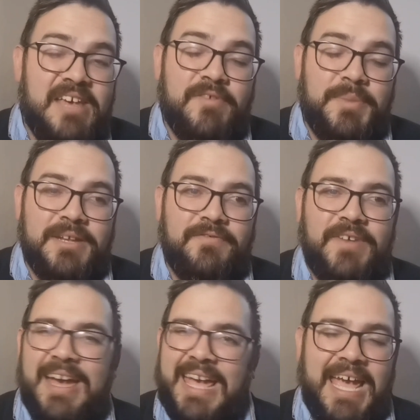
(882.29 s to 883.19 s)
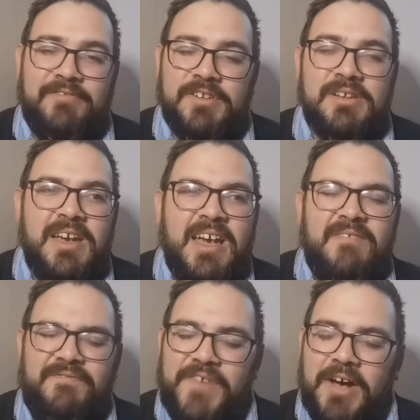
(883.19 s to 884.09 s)
I haven't found
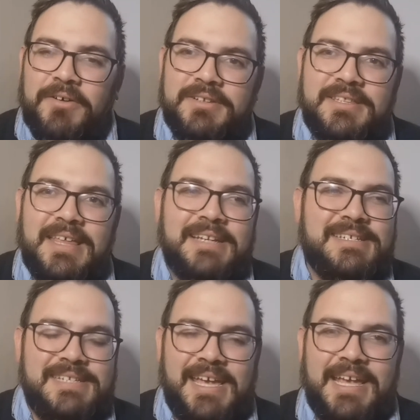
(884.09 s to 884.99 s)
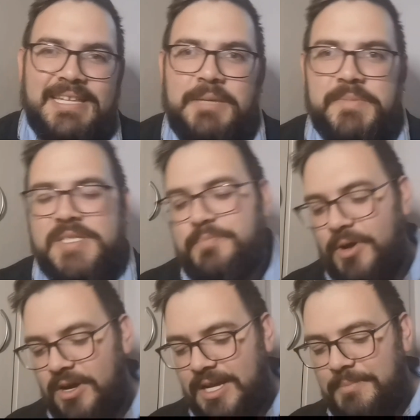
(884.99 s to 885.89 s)
that tag team spark. I mean,
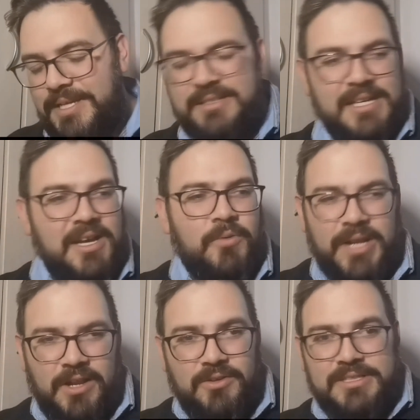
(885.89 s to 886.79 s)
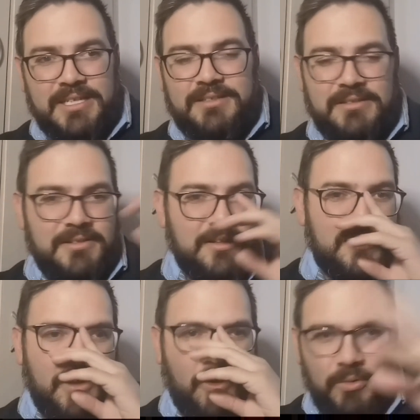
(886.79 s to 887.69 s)
when I looked at, the old
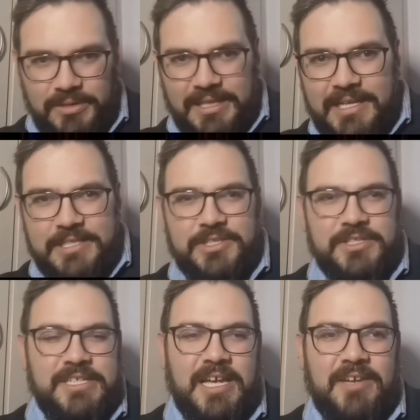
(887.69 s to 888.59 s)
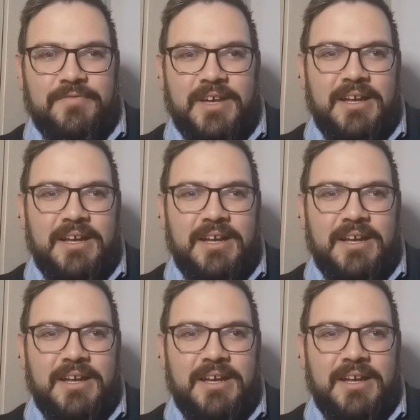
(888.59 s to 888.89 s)
days, you used to have guys like